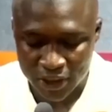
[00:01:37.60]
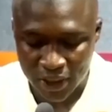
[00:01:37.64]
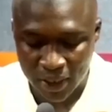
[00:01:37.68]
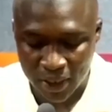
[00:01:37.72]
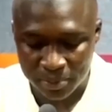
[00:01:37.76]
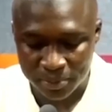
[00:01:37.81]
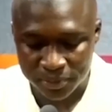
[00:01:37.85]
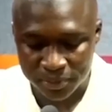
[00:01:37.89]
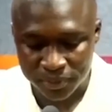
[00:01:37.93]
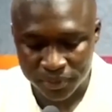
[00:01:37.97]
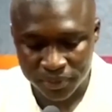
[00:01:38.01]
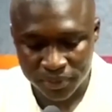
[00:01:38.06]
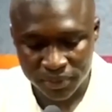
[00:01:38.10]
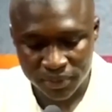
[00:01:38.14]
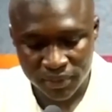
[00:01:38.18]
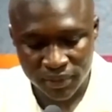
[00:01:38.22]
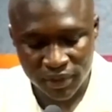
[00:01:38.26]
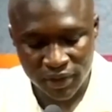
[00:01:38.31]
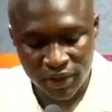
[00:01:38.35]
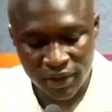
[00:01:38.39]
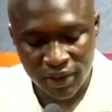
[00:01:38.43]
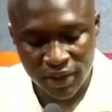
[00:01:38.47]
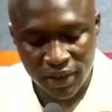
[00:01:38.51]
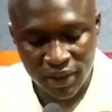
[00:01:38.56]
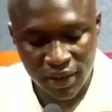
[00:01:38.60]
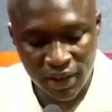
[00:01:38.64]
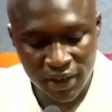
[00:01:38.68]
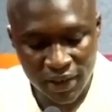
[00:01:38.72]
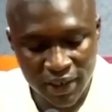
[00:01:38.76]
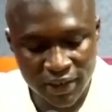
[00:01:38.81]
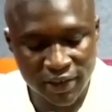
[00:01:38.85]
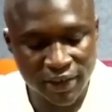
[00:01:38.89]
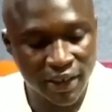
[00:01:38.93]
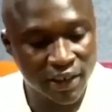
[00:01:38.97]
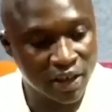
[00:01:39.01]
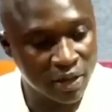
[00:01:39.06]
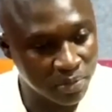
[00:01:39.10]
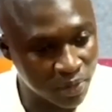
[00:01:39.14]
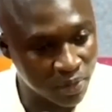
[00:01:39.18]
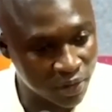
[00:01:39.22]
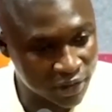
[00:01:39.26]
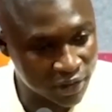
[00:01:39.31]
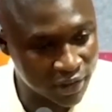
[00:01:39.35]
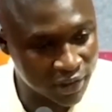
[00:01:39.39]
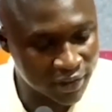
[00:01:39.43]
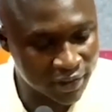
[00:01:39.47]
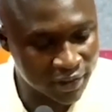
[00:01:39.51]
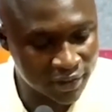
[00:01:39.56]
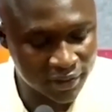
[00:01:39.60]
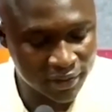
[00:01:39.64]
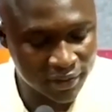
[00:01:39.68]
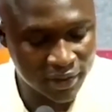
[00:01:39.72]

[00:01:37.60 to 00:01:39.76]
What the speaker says: Cham, let's take the process.